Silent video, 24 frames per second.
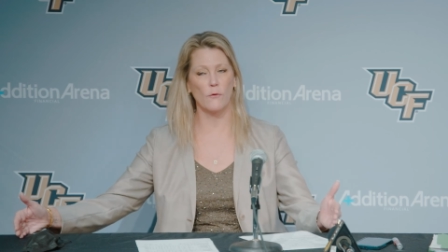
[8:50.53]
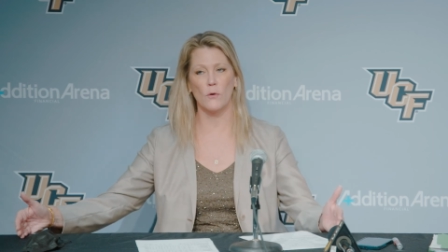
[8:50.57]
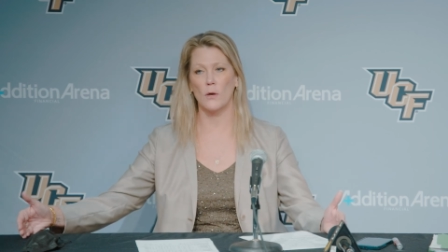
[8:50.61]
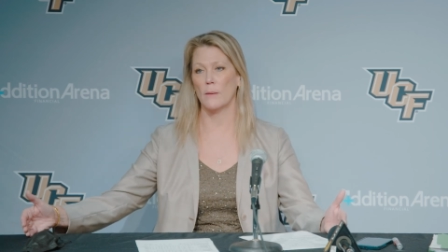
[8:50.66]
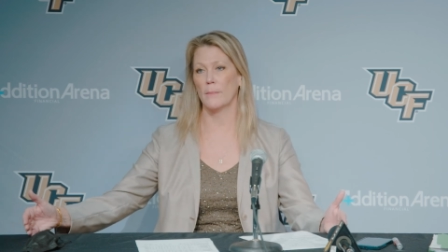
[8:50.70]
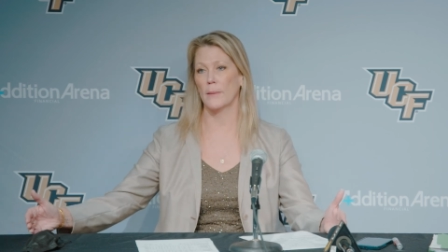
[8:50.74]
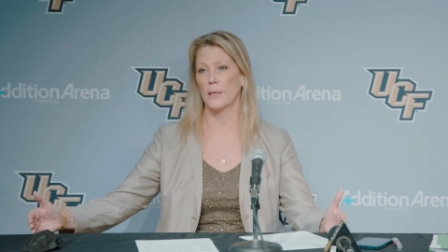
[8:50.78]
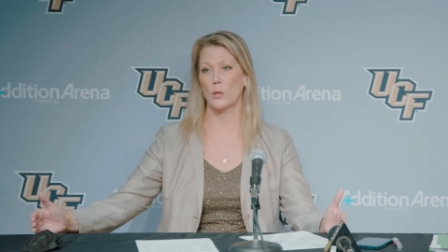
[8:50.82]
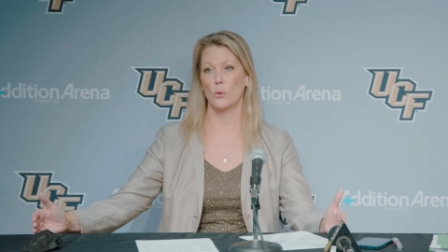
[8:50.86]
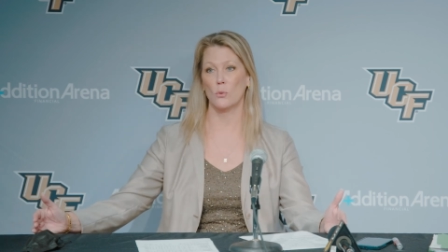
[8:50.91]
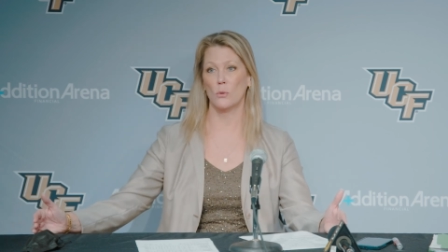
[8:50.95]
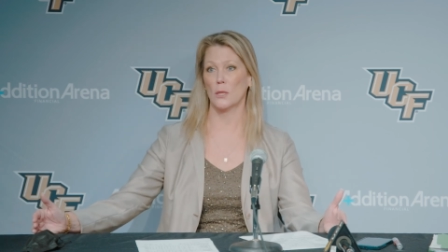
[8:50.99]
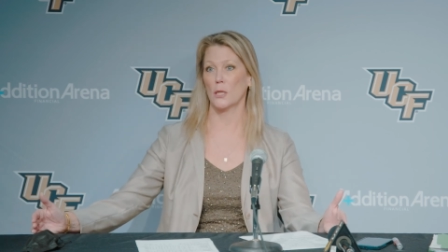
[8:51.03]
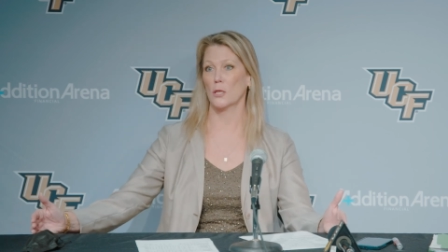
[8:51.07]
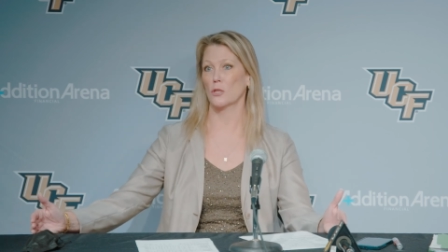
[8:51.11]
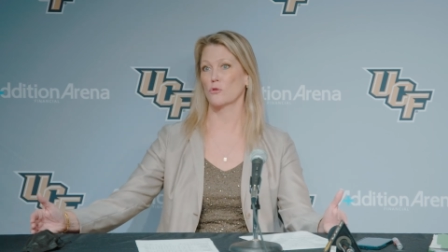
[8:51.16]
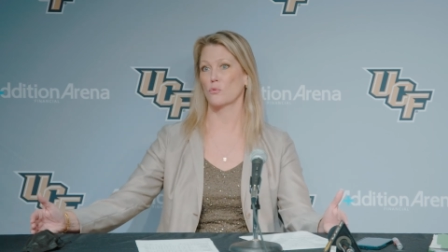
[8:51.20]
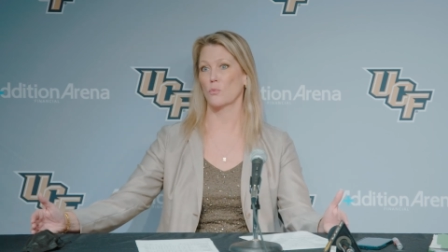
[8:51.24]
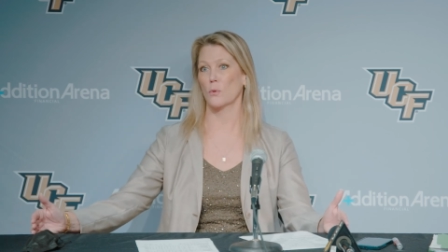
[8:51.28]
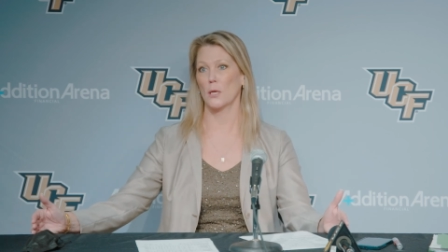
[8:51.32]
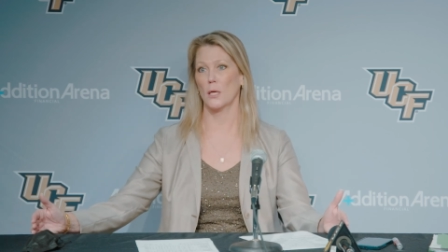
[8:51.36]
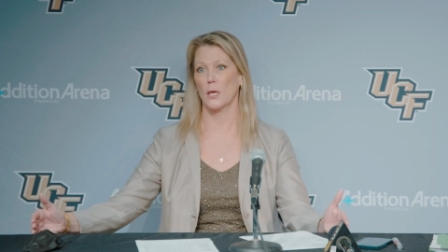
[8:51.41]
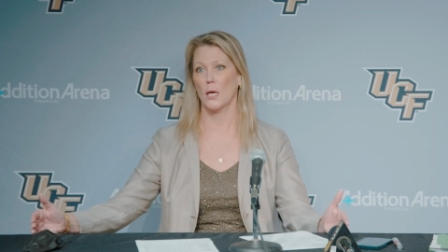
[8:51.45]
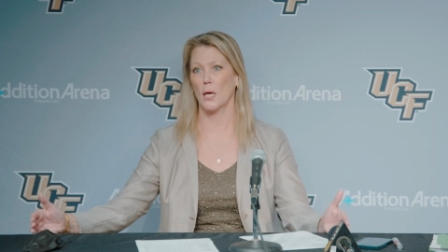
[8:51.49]
What am I doing this
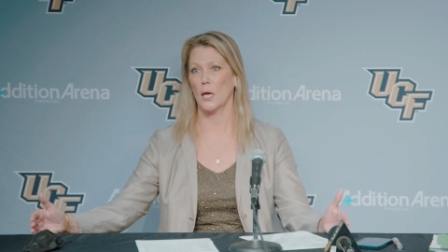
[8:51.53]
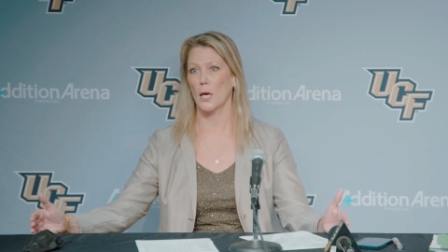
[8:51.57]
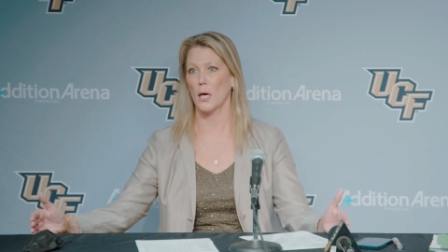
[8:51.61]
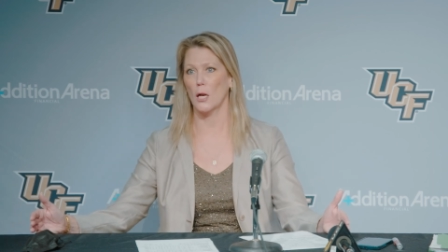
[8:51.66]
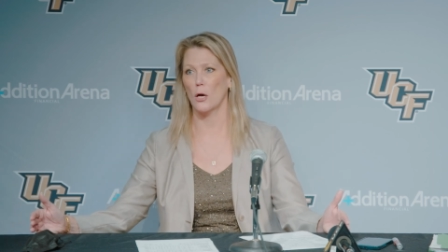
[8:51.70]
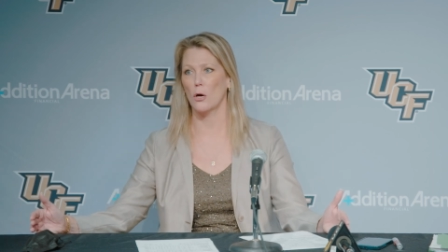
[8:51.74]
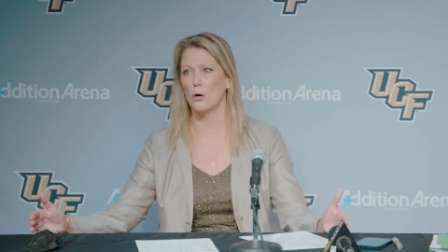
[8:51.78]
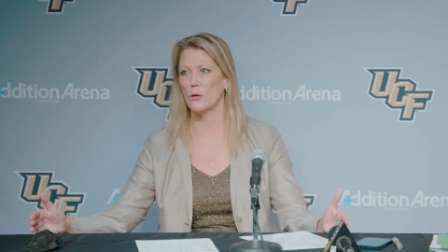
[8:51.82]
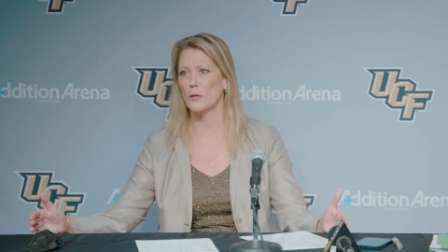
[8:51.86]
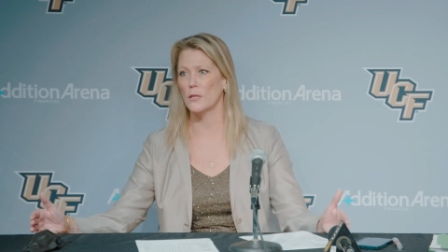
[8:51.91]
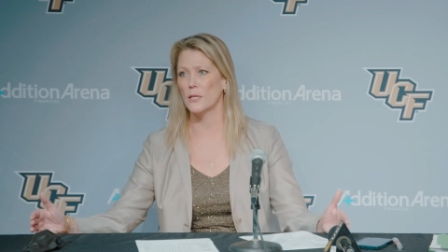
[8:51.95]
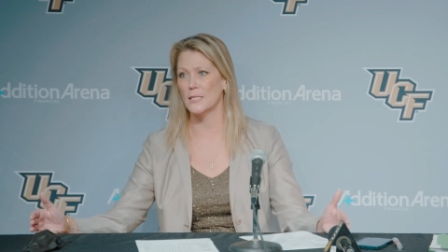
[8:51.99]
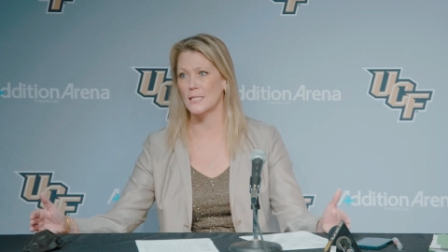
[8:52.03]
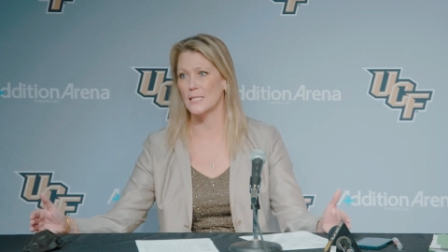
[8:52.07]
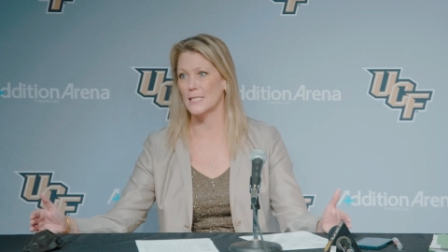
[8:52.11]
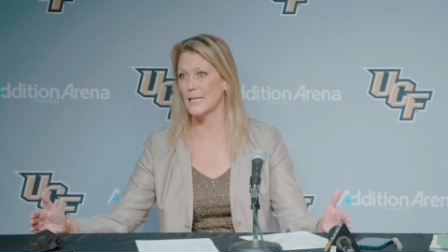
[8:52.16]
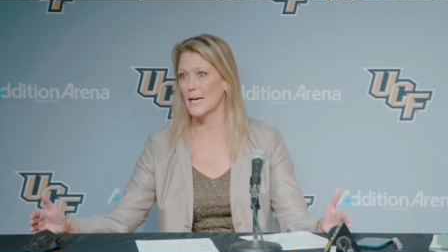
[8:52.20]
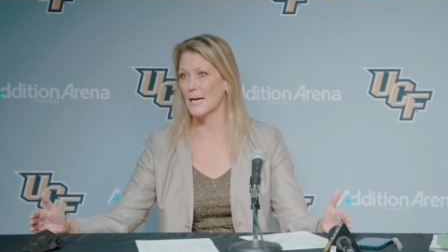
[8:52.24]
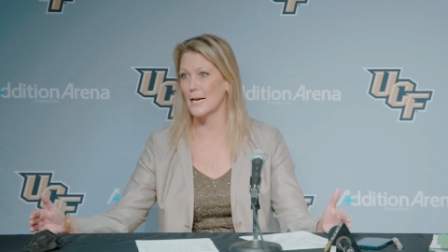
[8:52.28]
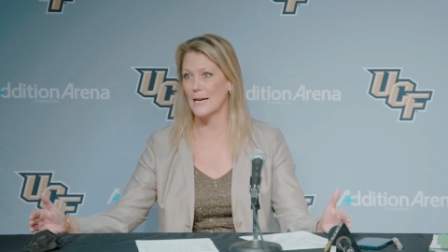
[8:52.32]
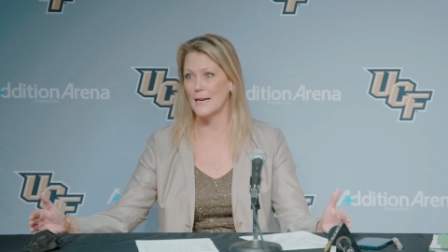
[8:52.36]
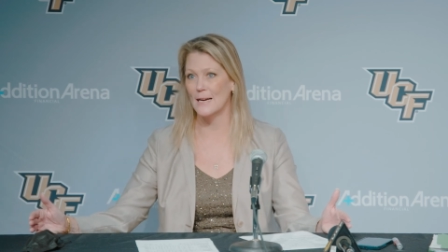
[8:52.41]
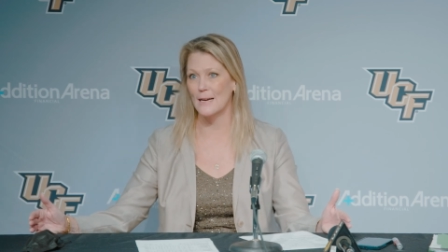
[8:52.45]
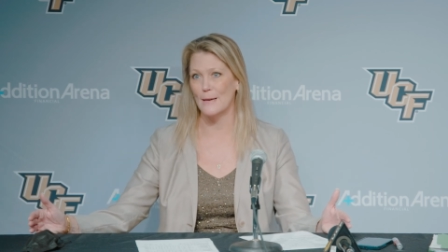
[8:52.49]
week? I got all this
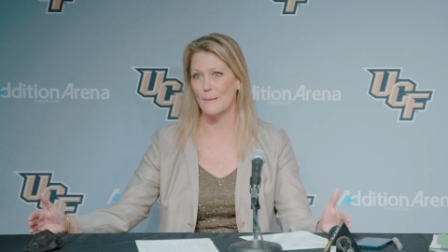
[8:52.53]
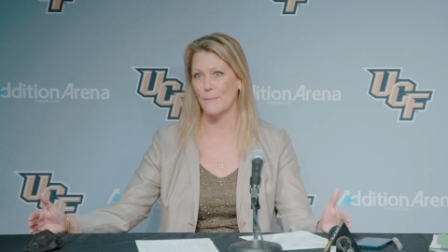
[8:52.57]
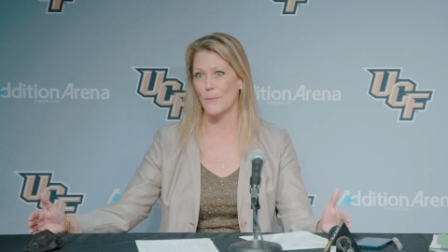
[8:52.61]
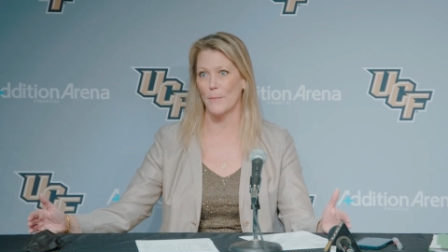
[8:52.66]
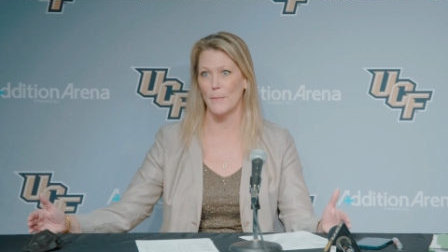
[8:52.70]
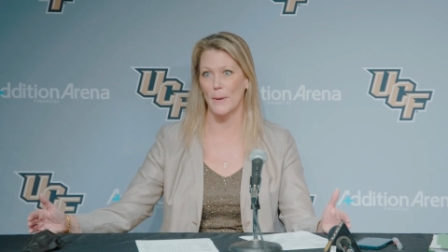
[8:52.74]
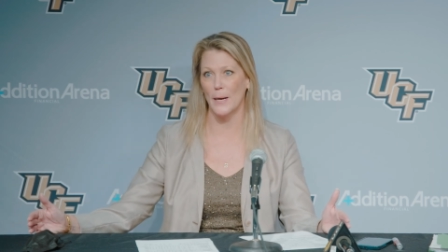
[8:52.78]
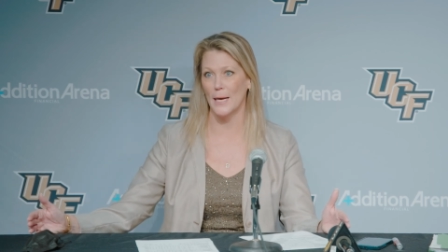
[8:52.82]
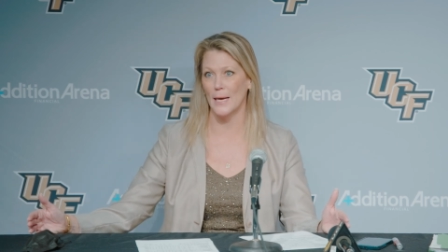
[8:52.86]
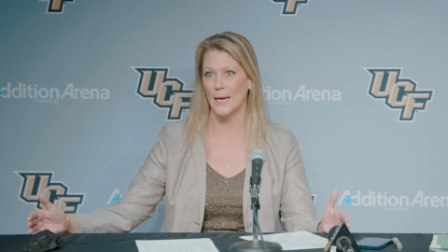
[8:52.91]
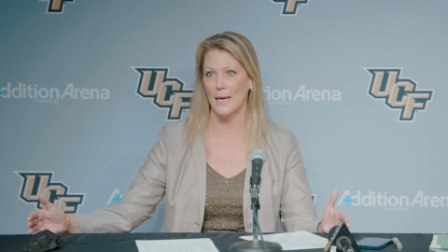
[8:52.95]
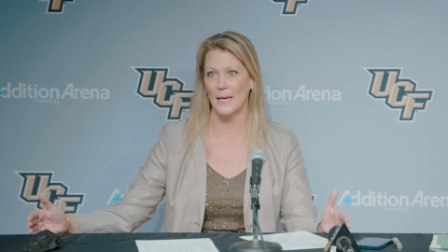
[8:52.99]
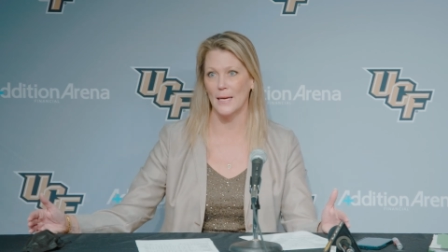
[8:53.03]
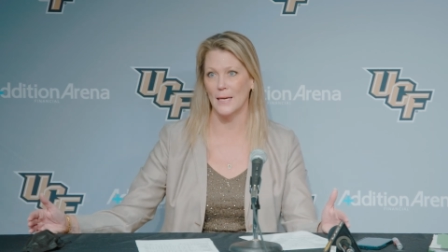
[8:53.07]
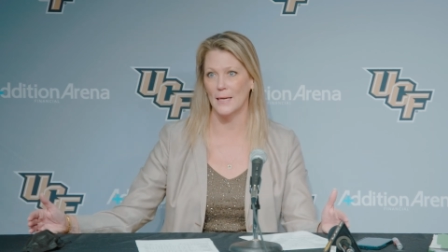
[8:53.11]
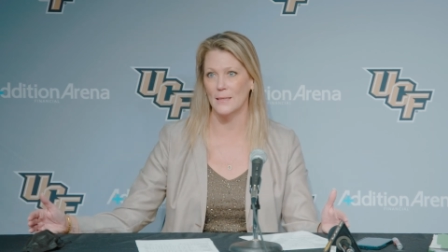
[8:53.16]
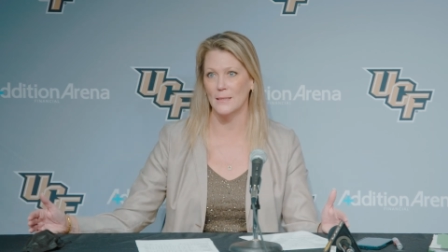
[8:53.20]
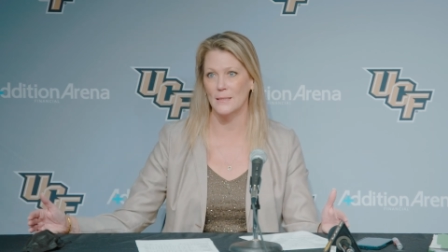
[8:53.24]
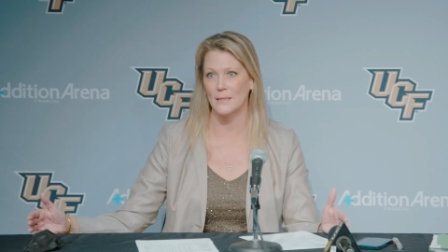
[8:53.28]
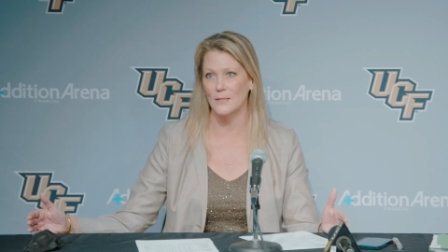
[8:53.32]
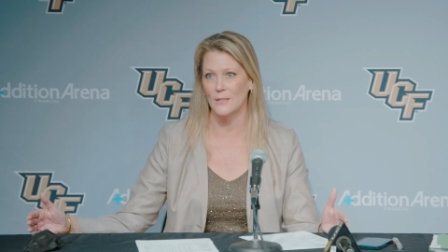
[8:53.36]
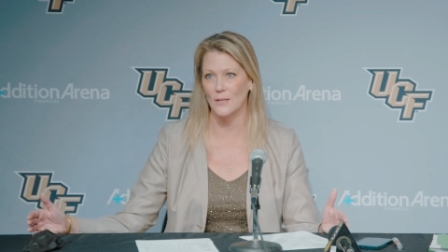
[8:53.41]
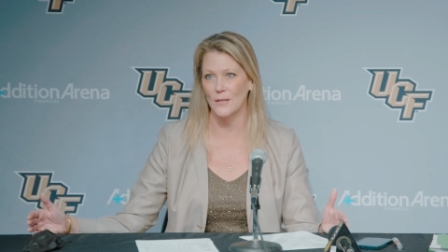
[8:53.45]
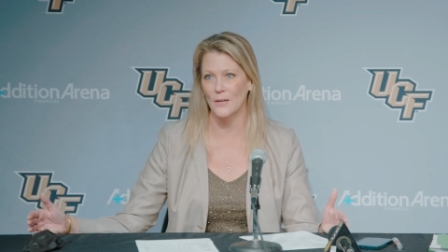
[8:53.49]
time on my
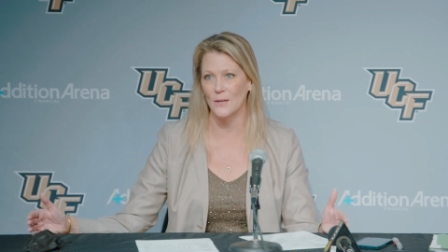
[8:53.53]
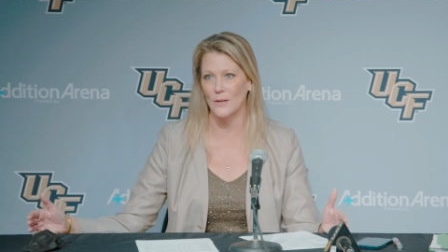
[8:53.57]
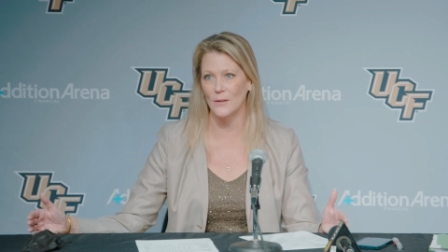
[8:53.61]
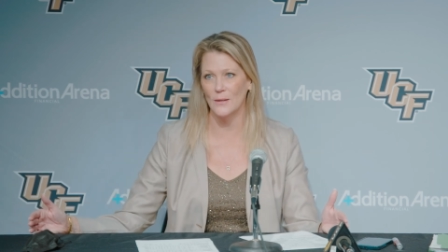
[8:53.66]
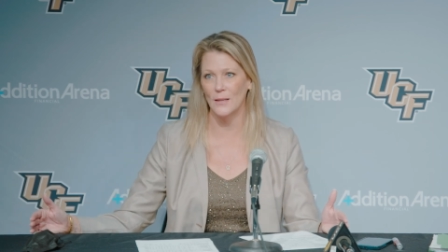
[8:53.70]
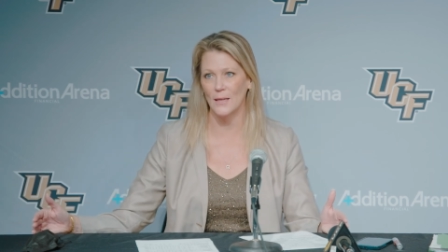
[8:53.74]
hands, you know.